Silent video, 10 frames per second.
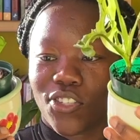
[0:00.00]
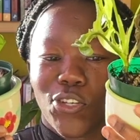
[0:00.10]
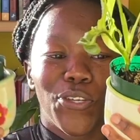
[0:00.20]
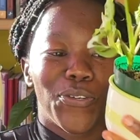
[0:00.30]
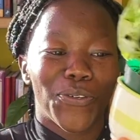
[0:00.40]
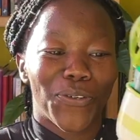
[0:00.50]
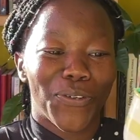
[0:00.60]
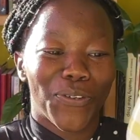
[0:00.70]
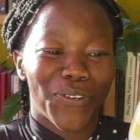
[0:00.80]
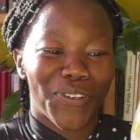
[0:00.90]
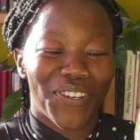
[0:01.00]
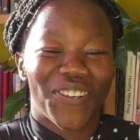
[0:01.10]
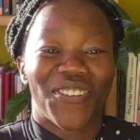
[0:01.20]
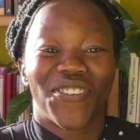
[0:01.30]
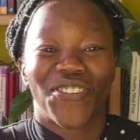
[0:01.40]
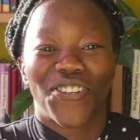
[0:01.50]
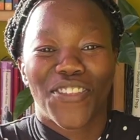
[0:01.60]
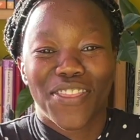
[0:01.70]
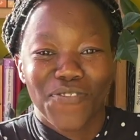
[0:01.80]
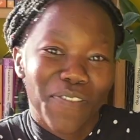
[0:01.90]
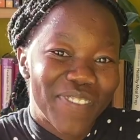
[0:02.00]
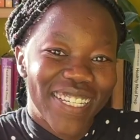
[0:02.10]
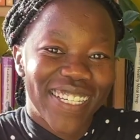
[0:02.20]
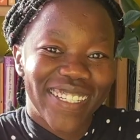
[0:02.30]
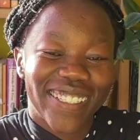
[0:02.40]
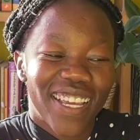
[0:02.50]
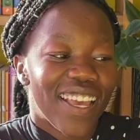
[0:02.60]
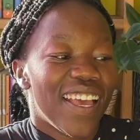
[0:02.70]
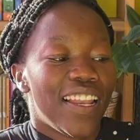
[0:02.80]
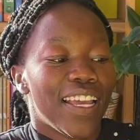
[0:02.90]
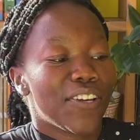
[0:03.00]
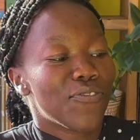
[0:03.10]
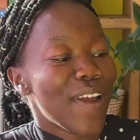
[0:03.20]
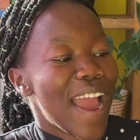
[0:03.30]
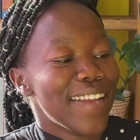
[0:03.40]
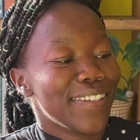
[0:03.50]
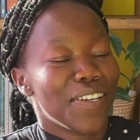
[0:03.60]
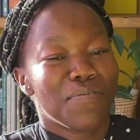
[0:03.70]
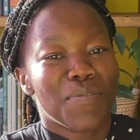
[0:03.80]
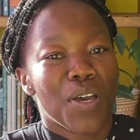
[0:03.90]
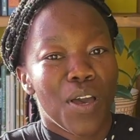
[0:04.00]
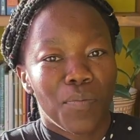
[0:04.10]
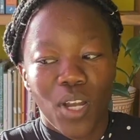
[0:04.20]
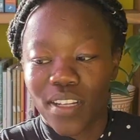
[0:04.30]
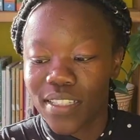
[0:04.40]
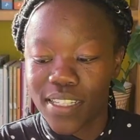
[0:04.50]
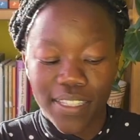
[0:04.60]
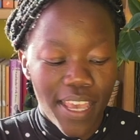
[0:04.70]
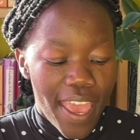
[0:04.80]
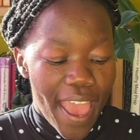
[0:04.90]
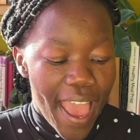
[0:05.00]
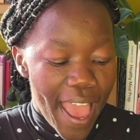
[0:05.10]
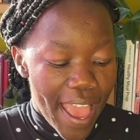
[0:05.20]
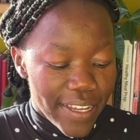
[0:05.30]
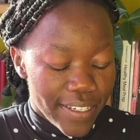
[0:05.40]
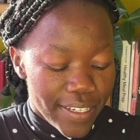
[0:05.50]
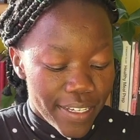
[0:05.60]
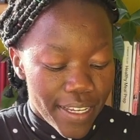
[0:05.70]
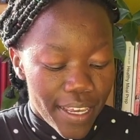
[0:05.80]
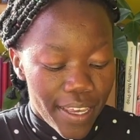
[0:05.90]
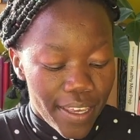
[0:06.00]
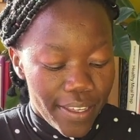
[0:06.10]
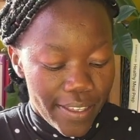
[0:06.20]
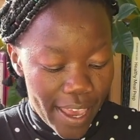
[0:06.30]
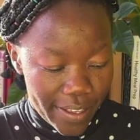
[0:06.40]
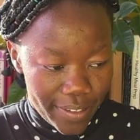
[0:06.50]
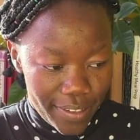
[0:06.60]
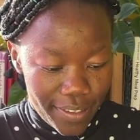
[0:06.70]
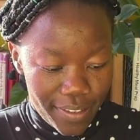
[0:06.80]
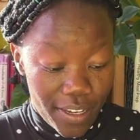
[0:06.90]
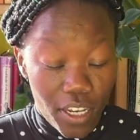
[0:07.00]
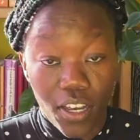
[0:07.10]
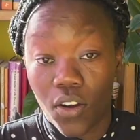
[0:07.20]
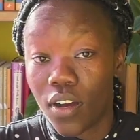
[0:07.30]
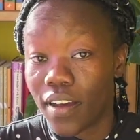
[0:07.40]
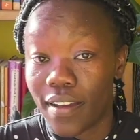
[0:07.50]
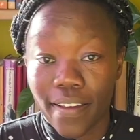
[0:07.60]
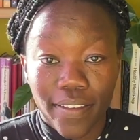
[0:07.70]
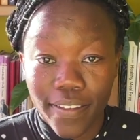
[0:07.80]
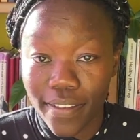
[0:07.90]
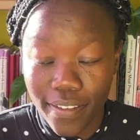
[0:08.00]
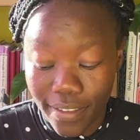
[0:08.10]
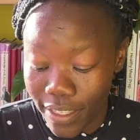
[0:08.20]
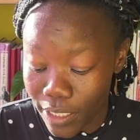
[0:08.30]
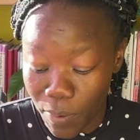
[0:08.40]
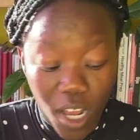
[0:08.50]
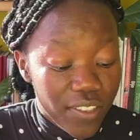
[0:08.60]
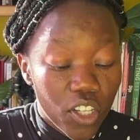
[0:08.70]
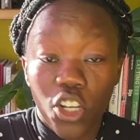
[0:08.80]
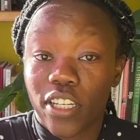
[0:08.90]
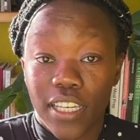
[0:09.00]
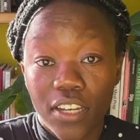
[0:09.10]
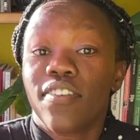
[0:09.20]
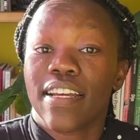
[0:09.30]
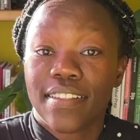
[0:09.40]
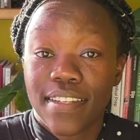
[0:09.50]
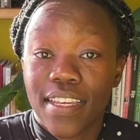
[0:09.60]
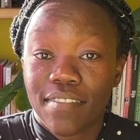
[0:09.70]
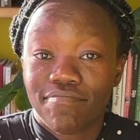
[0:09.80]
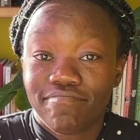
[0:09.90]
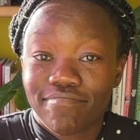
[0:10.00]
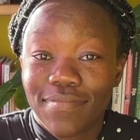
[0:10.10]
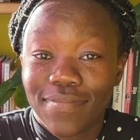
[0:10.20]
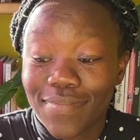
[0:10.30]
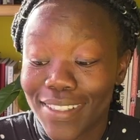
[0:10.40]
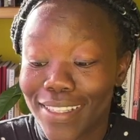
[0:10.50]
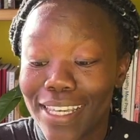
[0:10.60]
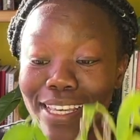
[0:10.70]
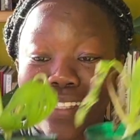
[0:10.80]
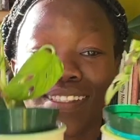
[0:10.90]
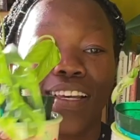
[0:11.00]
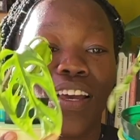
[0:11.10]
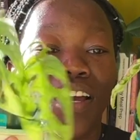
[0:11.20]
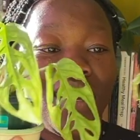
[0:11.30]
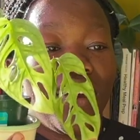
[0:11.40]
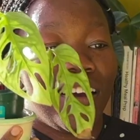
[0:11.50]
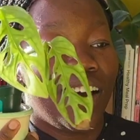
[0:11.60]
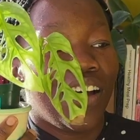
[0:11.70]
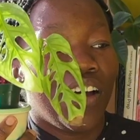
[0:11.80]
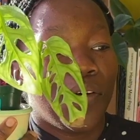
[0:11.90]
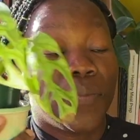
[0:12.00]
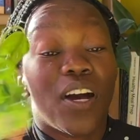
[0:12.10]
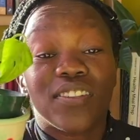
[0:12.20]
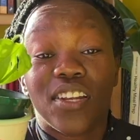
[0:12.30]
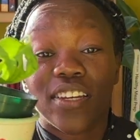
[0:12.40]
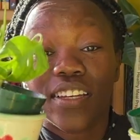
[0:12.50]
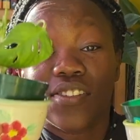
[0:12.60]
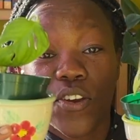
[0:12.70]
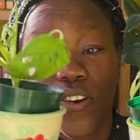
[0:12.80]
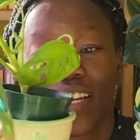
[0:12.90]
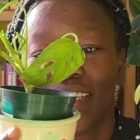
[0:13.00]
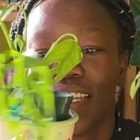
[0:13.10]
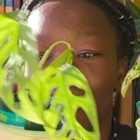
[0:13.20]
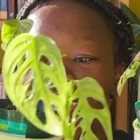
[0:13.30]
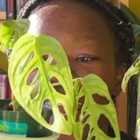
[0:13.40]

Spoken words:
2 thrifted, like random planters. And yes, these plants are looking crusty. These plants are looking so crusty,